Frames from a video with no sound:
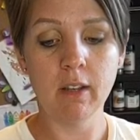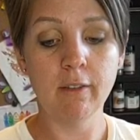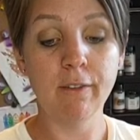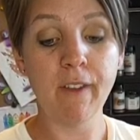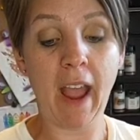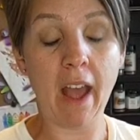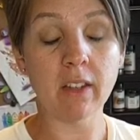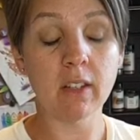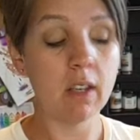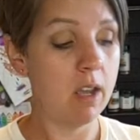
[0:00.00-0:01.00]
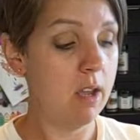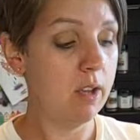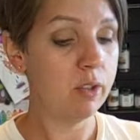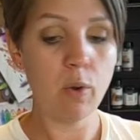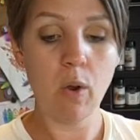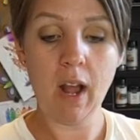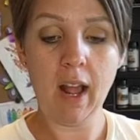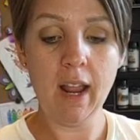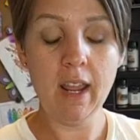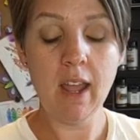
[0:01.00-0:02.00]
fat. So
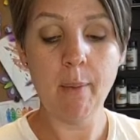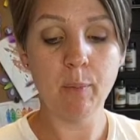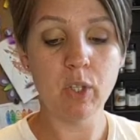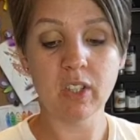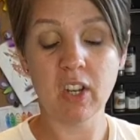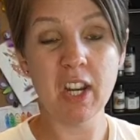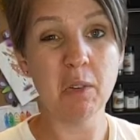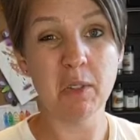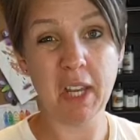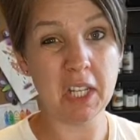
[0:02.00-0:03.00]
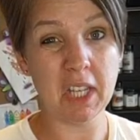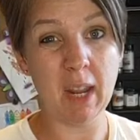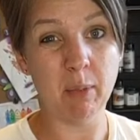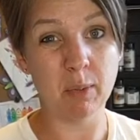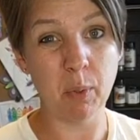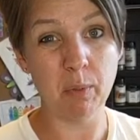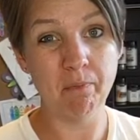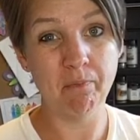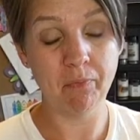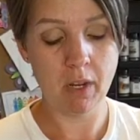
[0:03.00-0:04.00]
I am just going to use like a tablespoon.
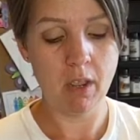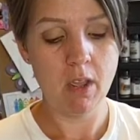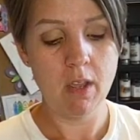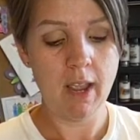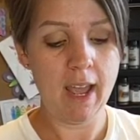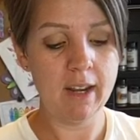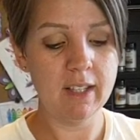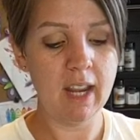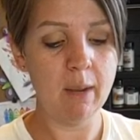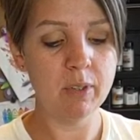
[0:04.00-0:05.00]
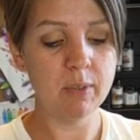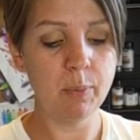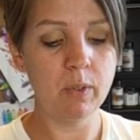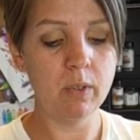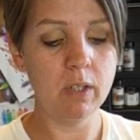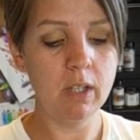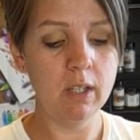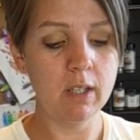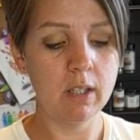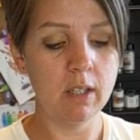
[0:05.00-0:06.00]
And a tablespoon,
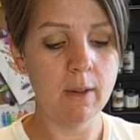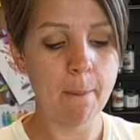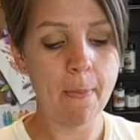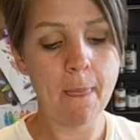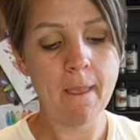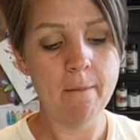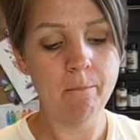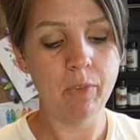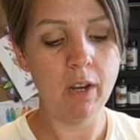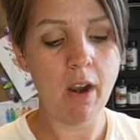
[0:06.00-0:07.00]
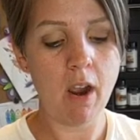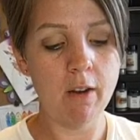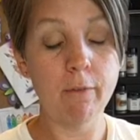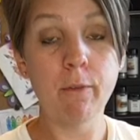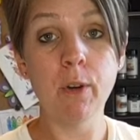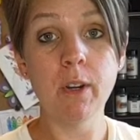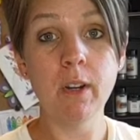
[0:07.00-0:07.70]
there are four